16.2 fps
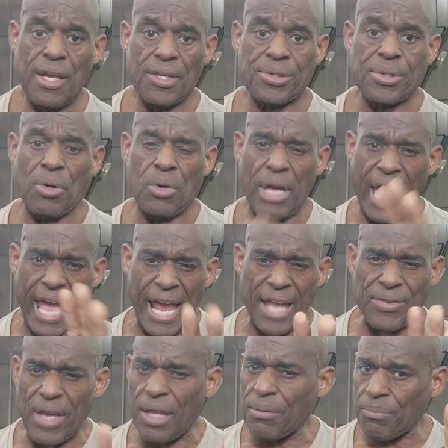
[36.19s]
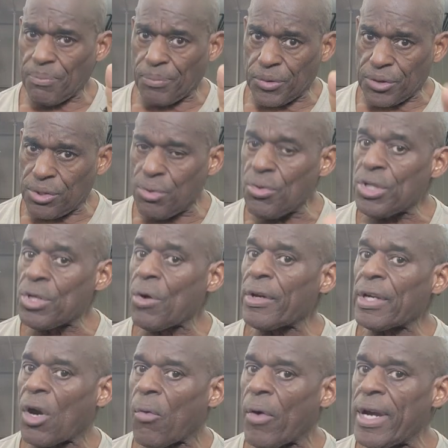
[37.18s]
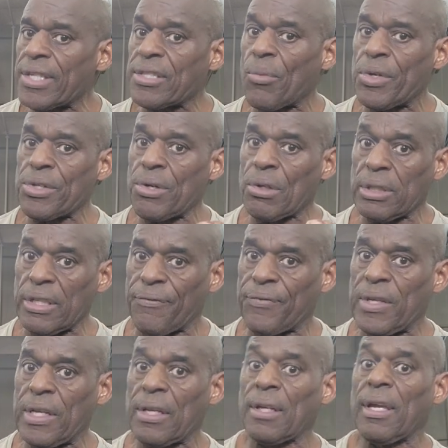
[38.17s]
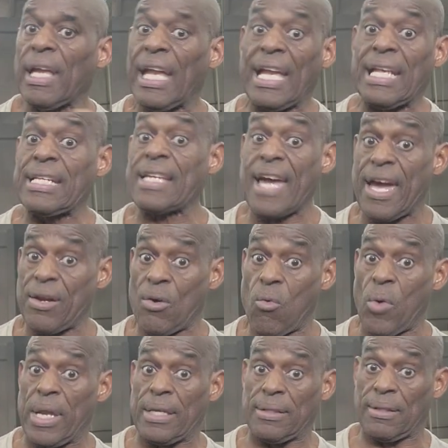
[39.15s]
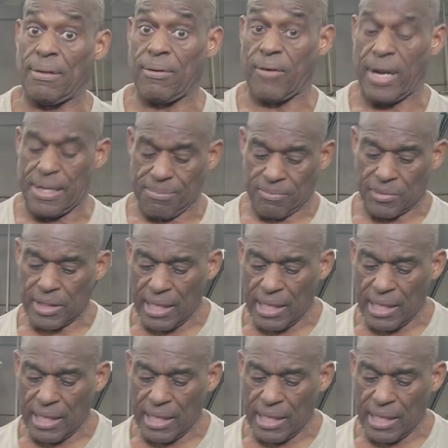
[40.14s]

So add that to your equation when you're lifting any kind of weight, all right?